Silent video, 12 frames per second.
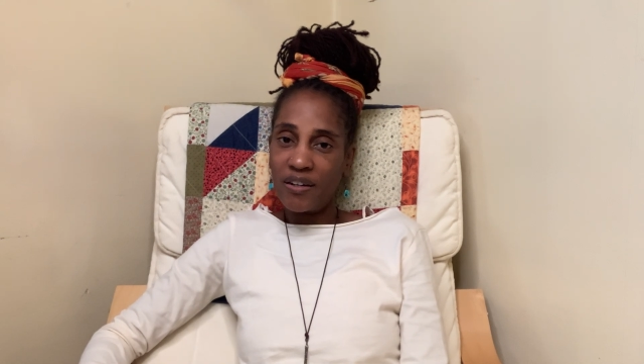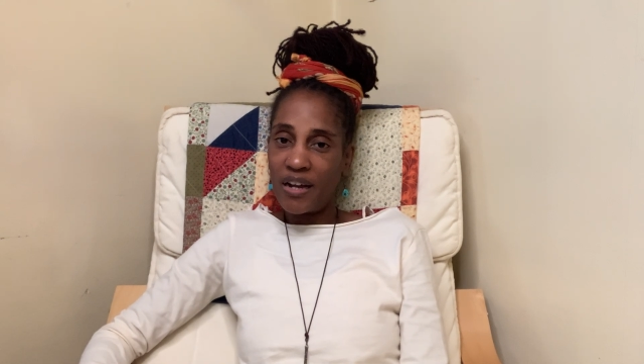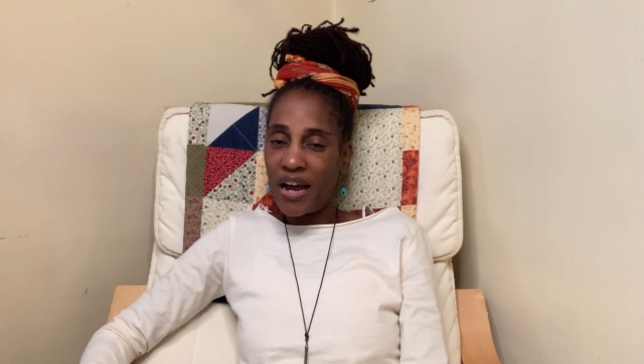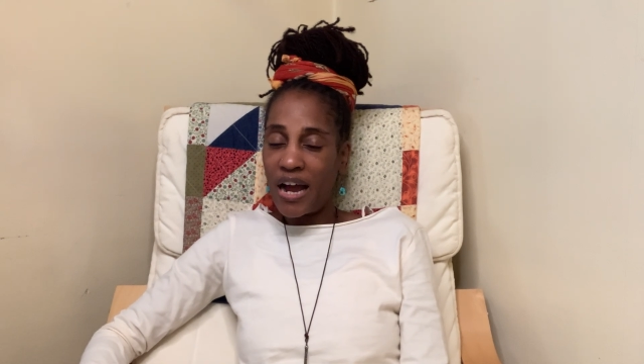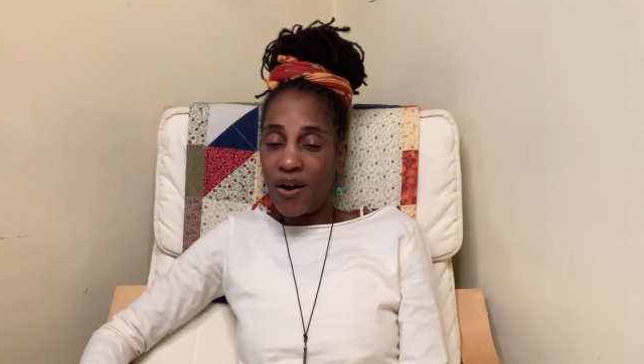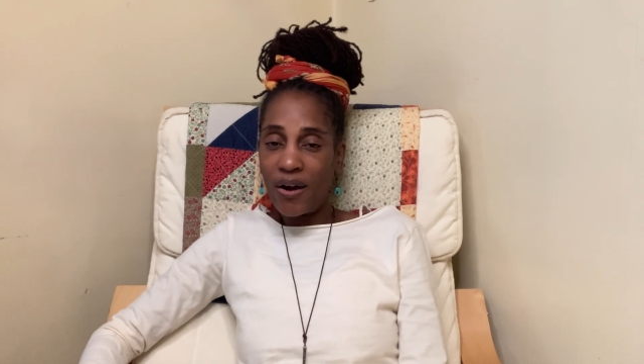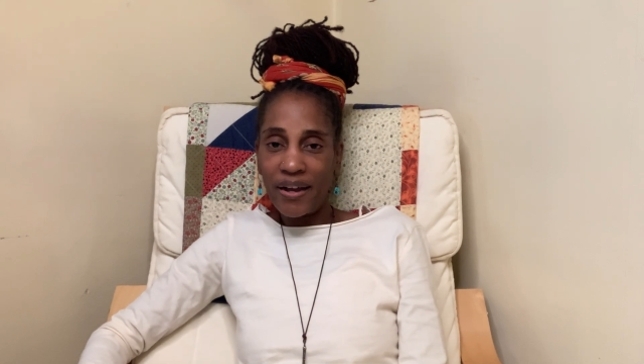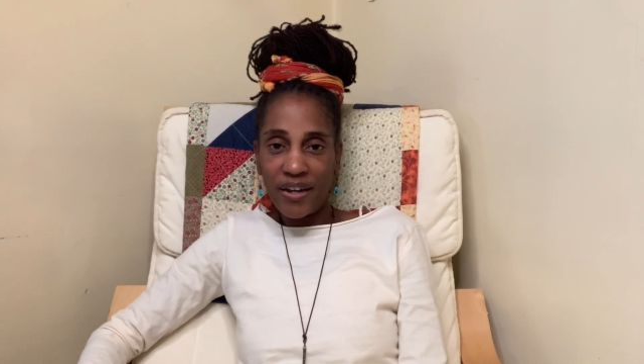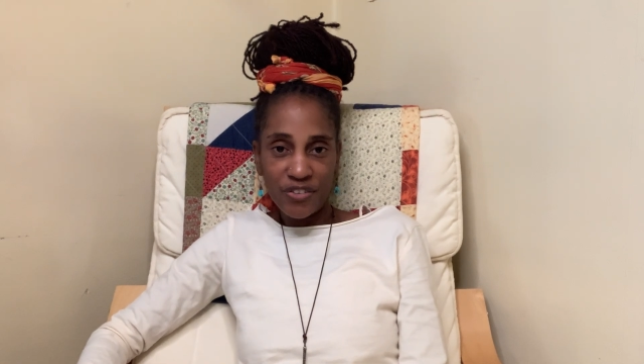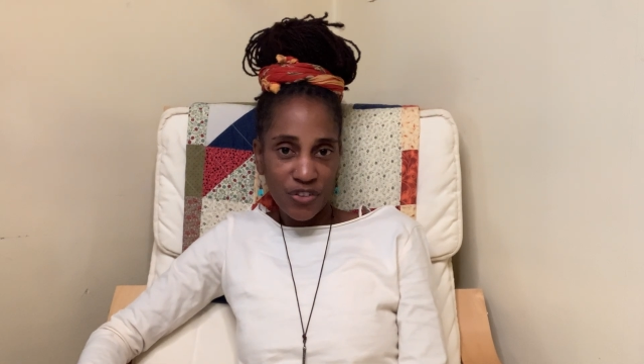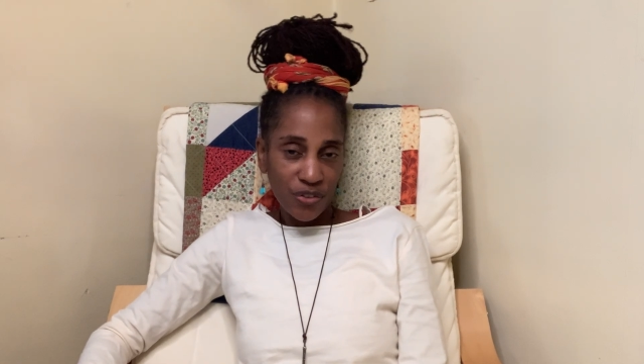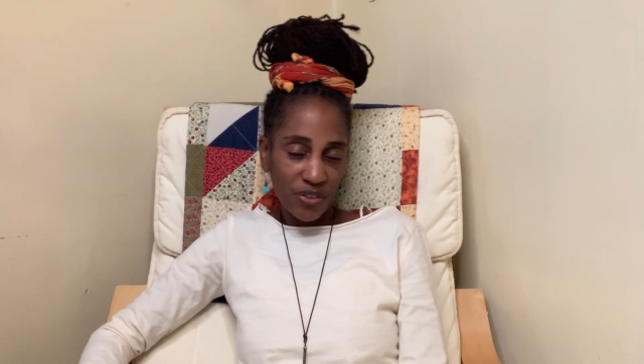how I
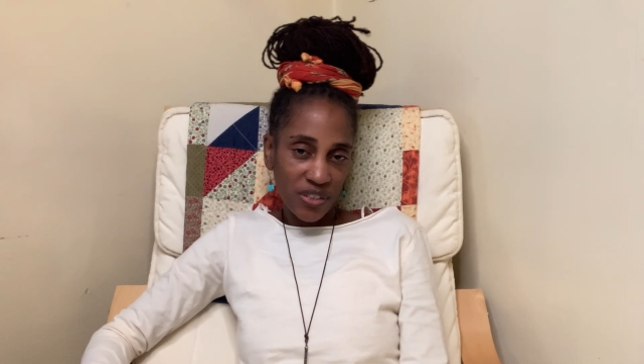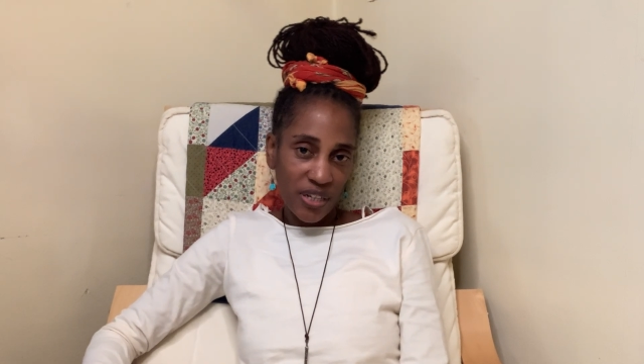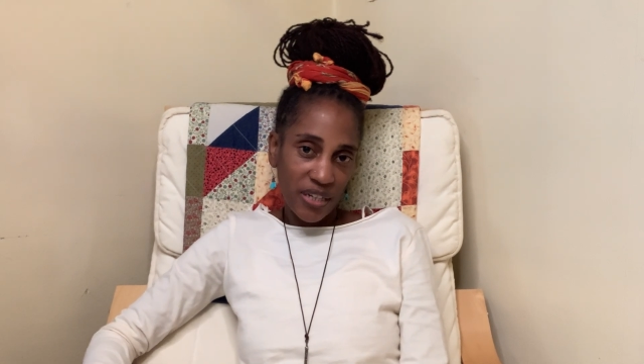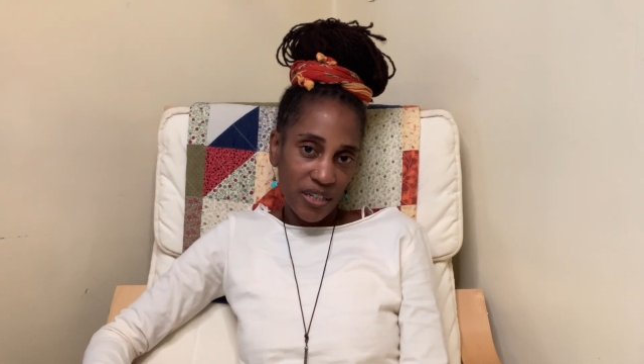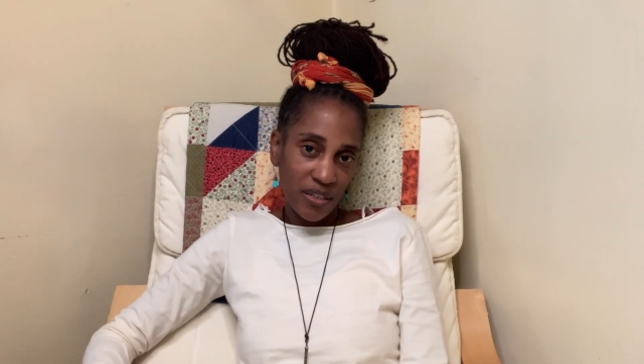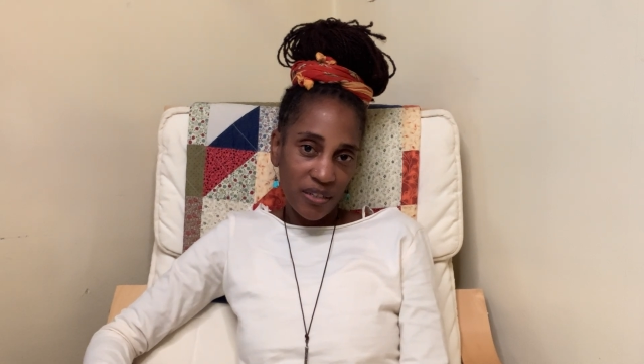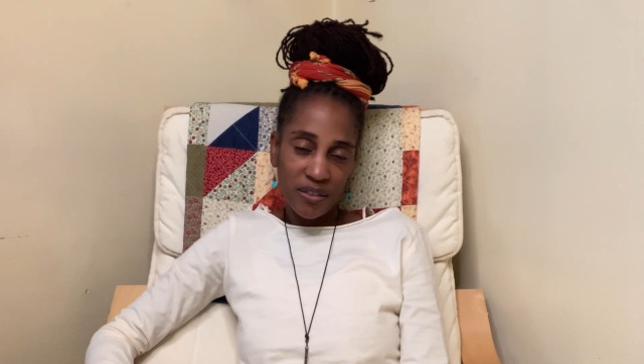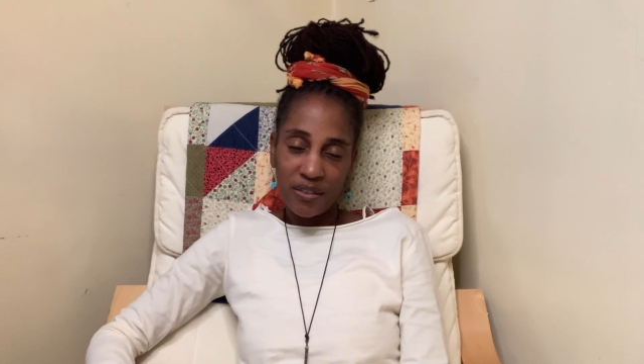associate it